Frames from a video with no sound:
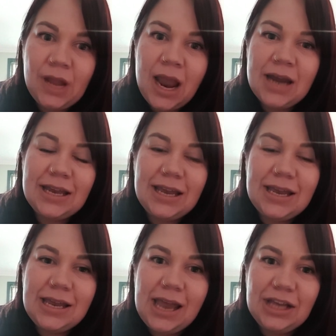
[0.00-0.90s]
and
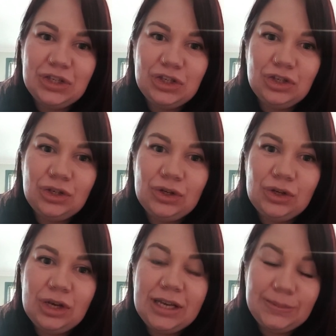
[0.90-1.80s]
he has
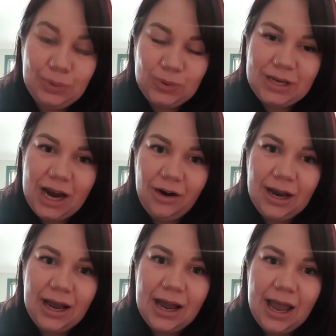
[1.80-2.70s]
his bull
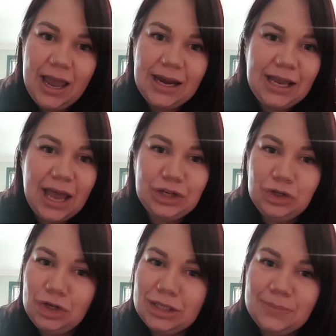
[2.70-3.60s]
terrier and he has
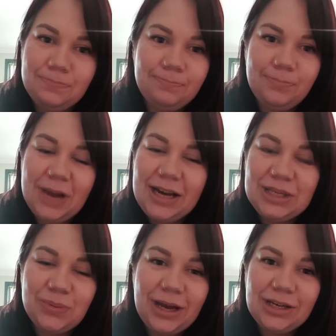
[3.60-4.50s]
just made
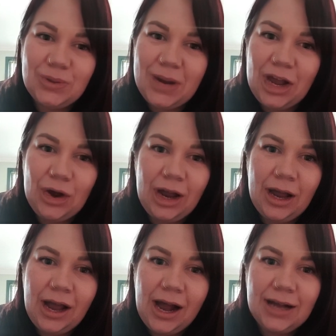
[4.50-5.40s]
his way into our
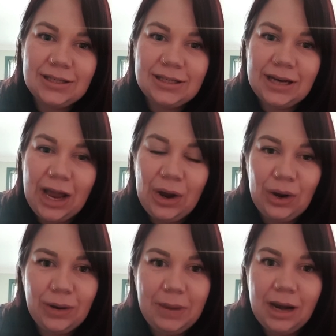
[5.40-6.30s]
hearts and our
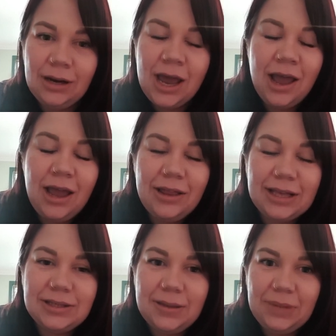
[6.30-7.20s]
home and
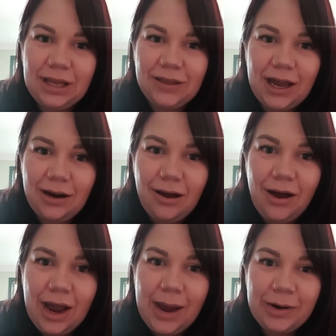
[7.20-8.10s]
that's something that
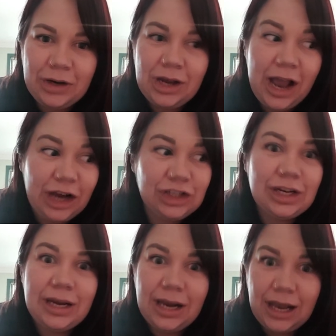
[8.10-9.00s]
I
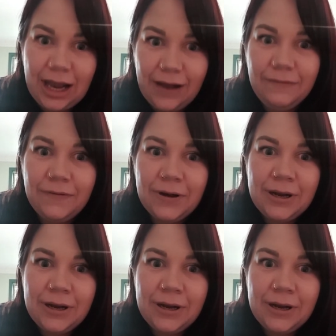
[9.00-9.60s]
actually love.